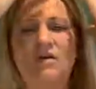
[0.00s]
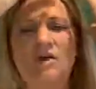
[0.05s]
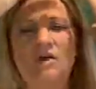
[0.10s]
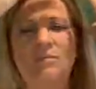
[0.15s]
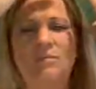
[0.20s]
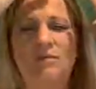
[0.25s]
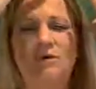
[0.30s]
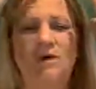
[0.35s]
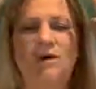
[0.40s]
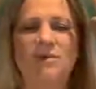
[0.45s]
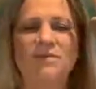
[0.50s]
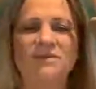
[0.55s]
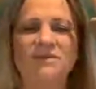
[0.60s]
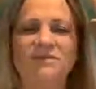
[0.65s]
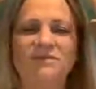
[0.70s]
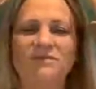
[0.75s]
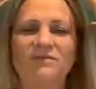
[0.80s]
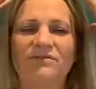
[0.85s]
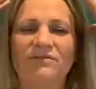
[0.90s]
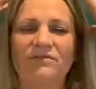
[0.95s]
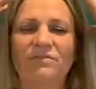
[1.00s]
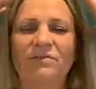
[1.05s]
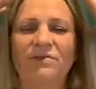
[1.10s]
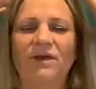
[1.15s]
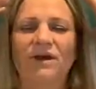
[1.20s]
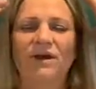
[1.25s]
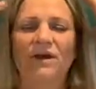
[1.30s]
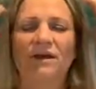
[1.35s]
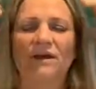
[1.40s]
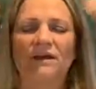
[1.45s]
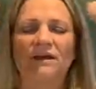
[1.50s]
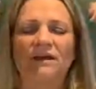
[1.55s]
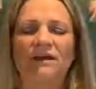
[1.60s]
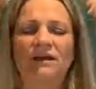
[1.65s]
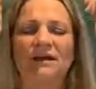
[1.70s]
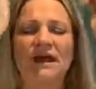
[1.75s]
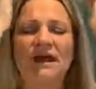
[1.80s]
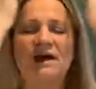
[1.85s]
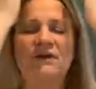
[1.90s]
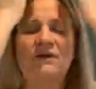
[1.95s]
the compartments of the brain, and
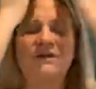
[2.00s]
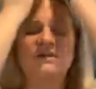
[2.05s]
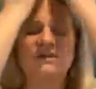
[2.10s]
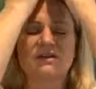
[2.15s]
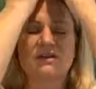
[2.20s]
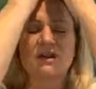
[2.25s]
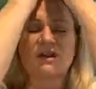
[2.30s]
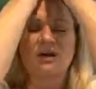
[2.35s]
allow it to